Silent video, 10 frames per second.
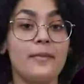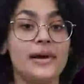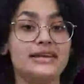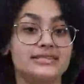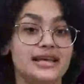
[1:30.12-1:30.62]

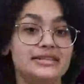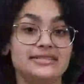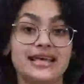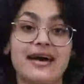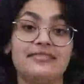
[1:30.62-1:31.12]
want my
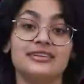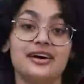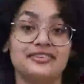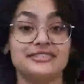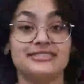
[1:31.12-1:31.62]
sons to have an
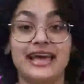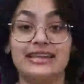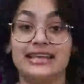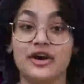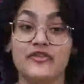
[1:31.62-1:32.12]

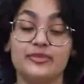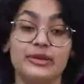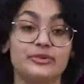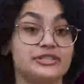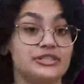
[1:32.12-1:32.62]
understanding of
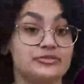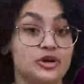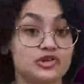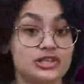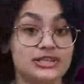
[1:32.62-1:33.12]
people's
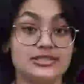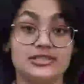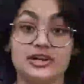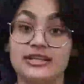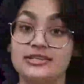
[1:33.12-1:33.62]

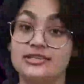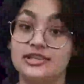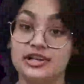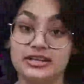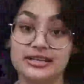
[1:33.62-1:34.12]
emotions, their
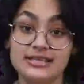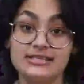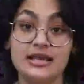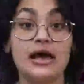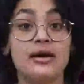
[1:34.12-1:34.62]

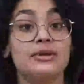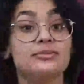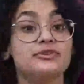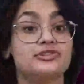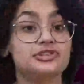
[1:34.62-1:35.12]
insecurities,
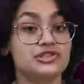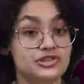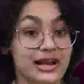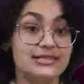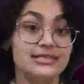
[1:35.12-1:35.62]
people's
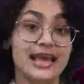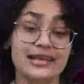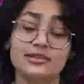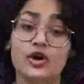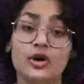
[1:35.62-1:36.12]
distress,
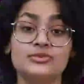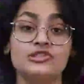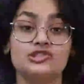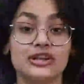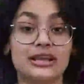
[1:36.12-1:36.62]
and their
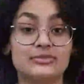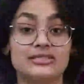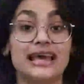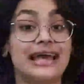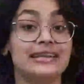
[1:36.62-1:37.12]
hopes and
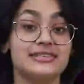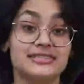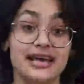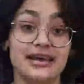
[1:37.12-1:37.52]
dreams, Diana